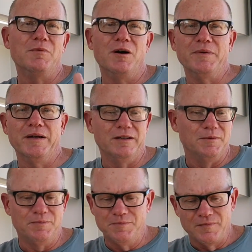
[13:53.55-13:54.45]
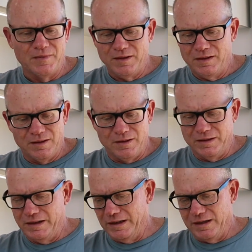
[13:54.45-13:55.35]
You might be able to,
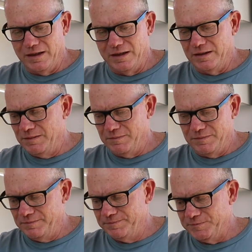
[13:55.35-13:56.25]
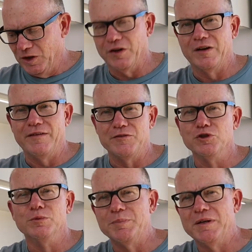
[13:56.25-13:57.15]
I don't know, have a
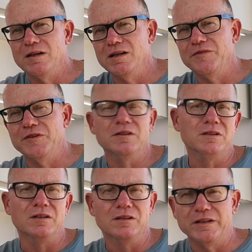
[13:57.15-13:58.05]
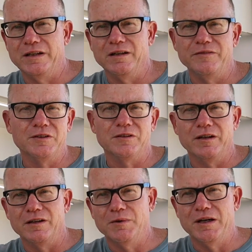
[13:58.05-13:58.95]
dormant period if you're not
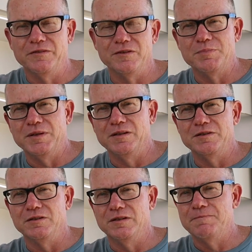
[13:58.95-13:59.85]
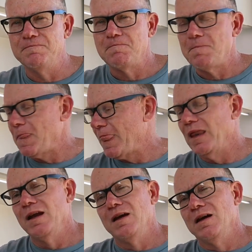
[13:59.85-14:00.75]
going away for a period of time.
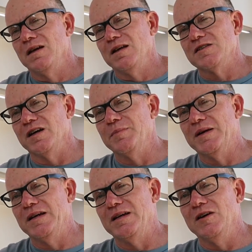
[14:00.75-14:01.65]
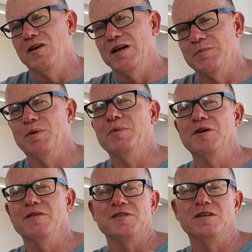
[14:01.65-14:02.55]
So to me, it put me off.